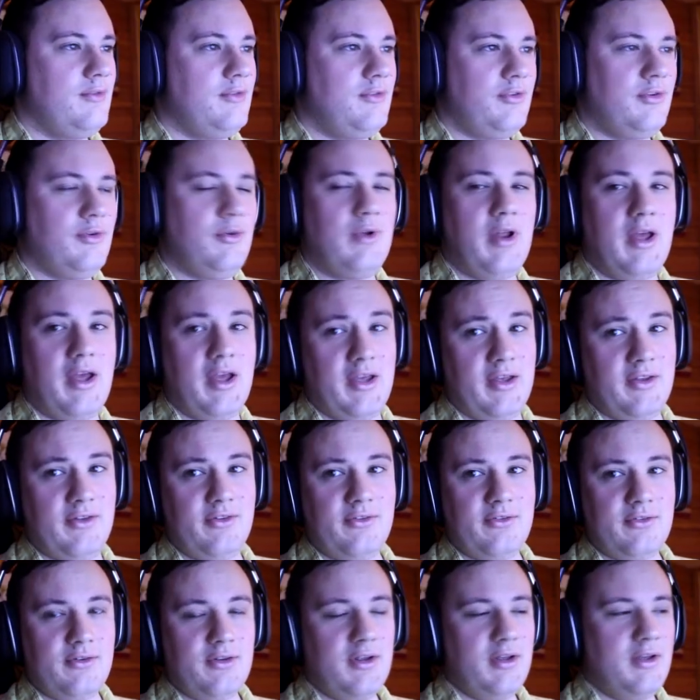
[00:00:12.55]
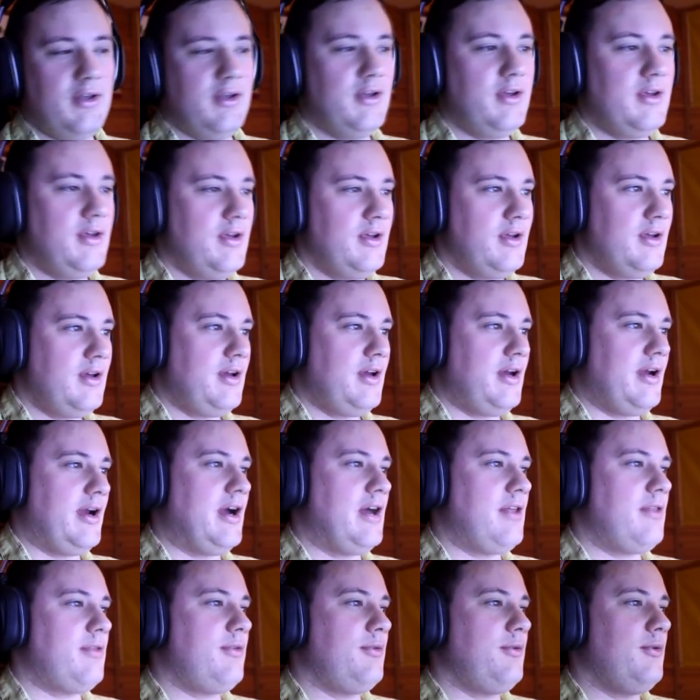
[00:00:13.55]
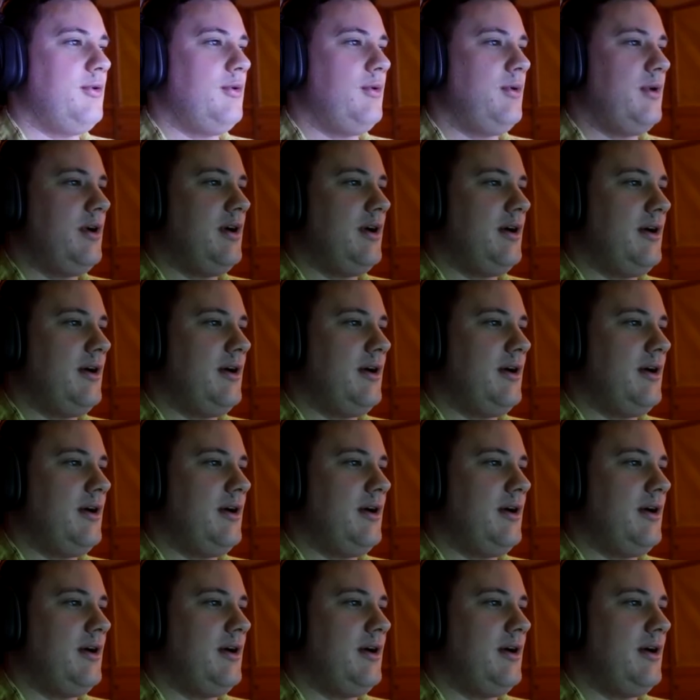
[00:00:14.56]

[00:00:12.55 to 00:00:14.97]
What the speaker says: 2 days. I got through